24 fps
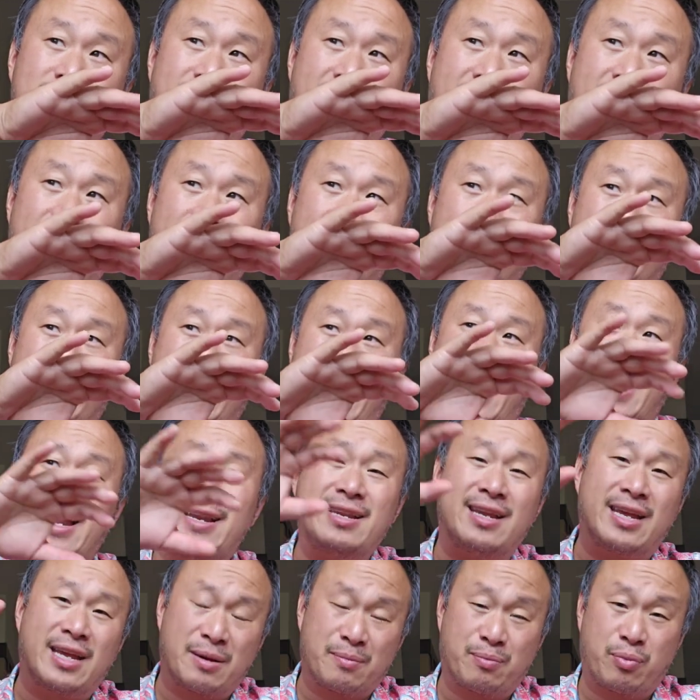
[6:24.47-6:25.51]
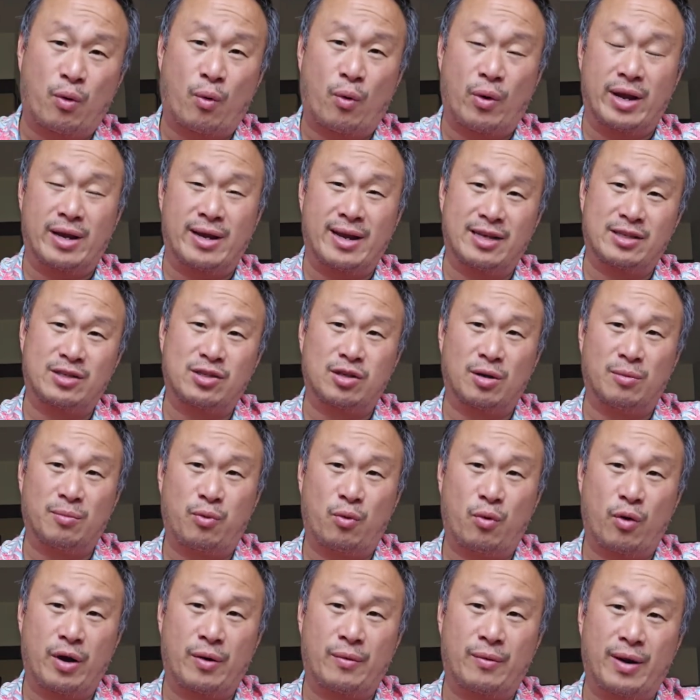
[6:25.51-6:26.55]
kind of an ending point at some
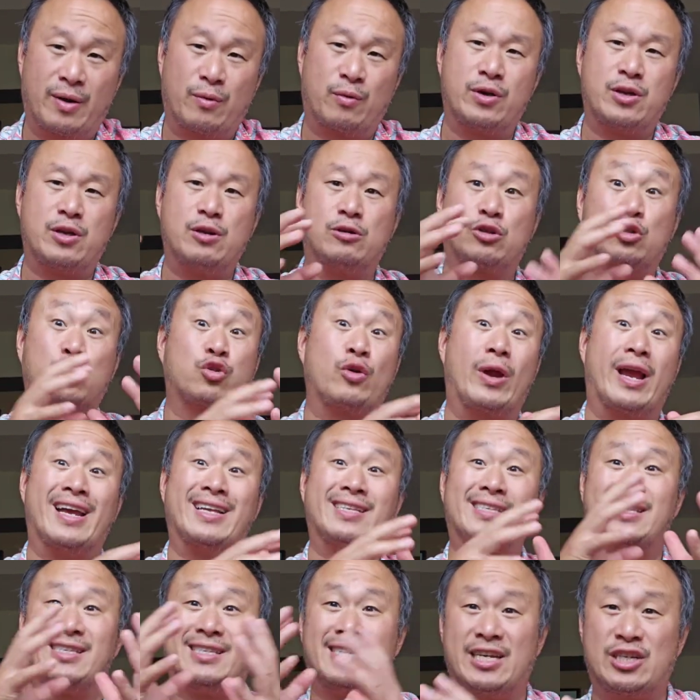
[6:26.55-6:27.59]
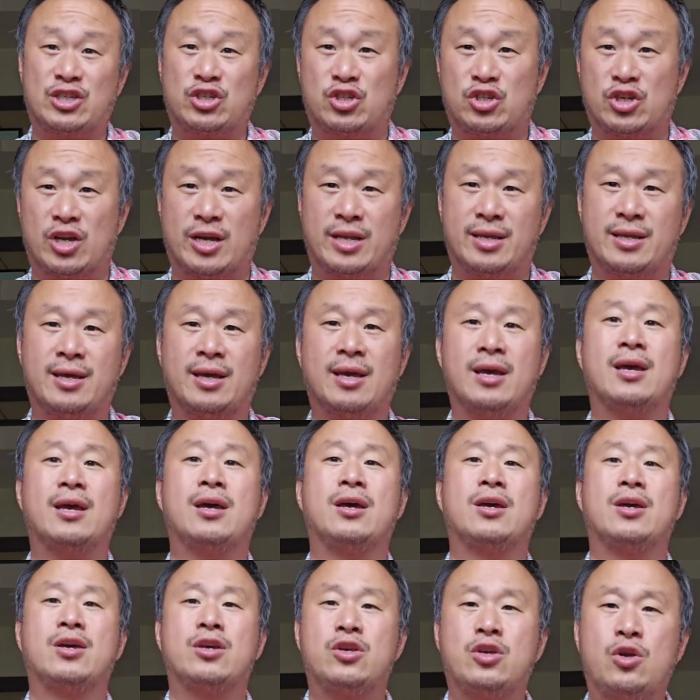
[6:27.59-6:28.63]
point, right? Where you transition
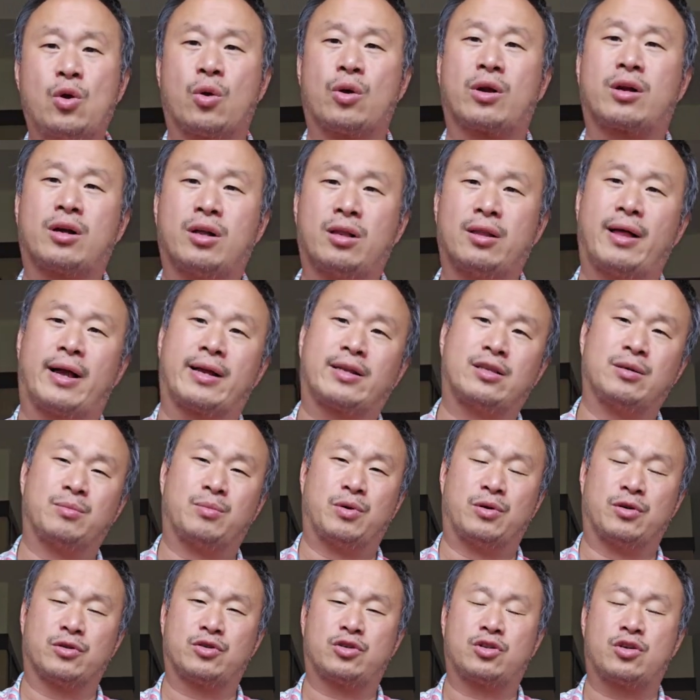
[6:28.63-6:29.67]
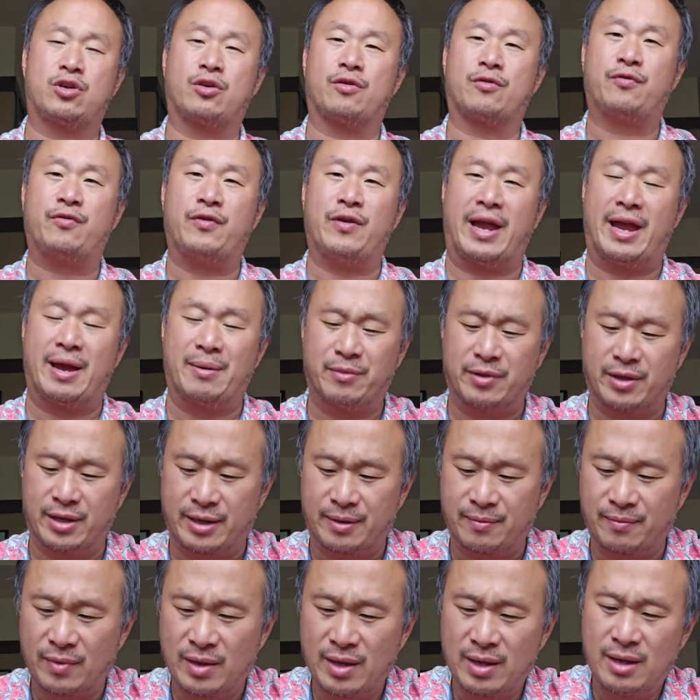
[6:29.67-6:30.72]
your collectibles to your family.
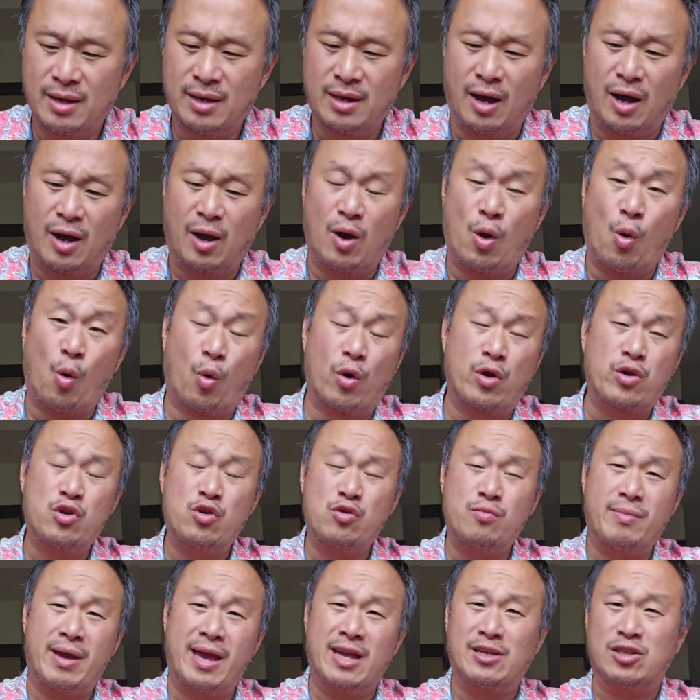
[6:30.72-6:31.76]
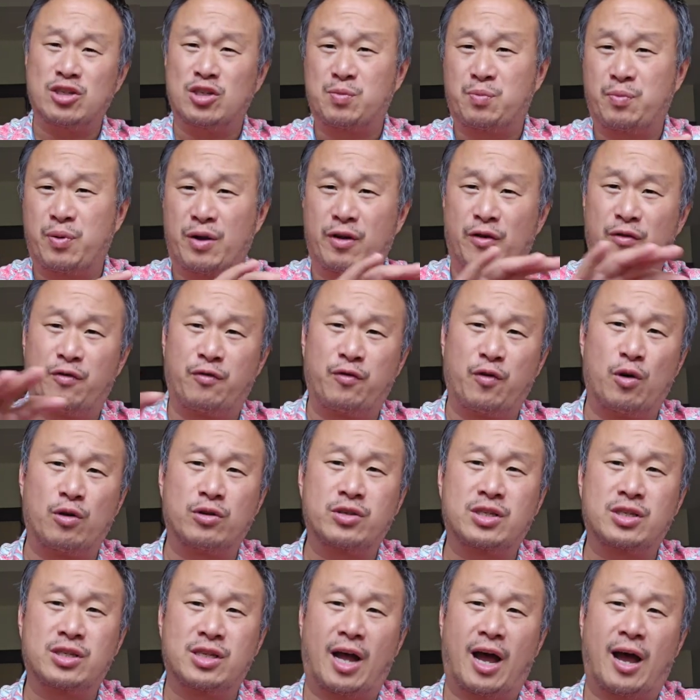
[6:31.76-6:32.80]
Or you may just put a full
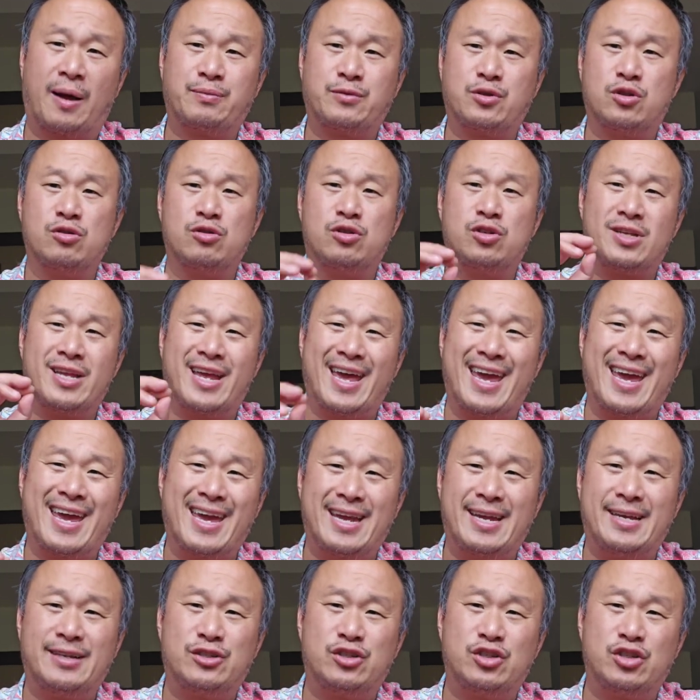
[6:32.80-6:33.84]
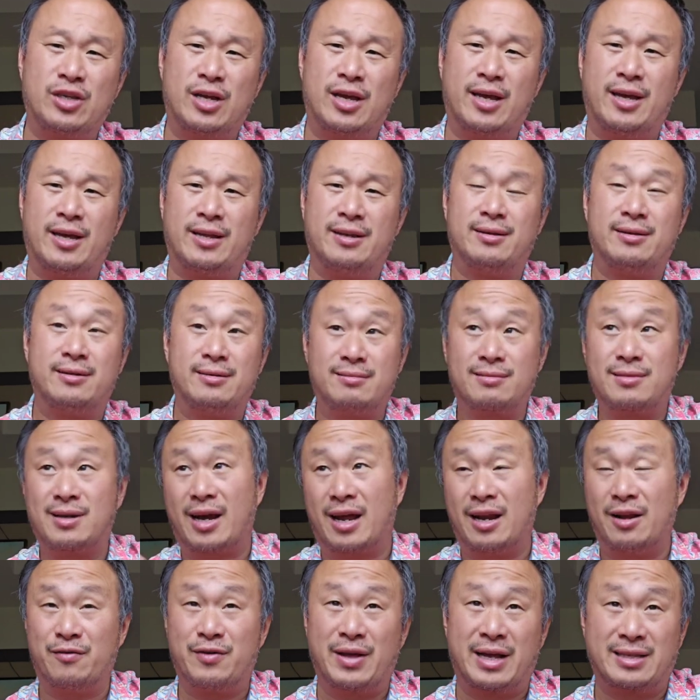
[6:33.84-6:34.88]
stop due to age and
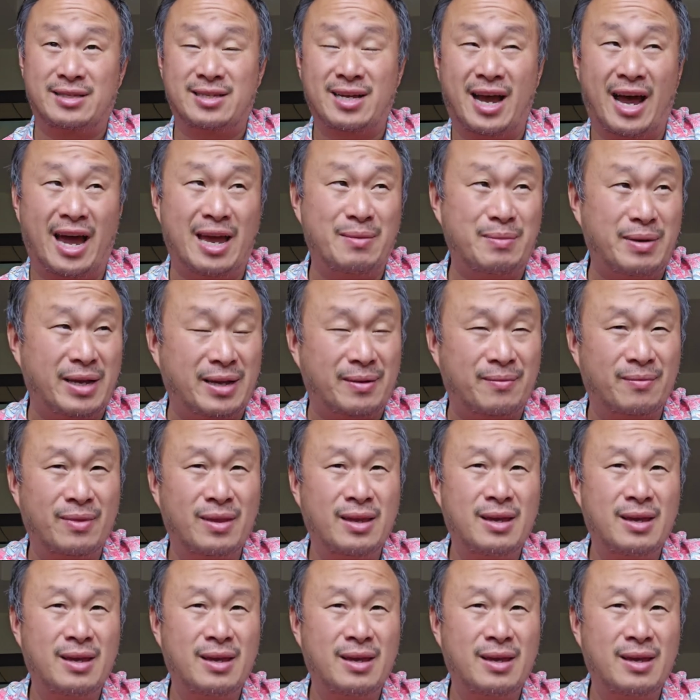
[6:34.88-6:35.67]
kind of that timing.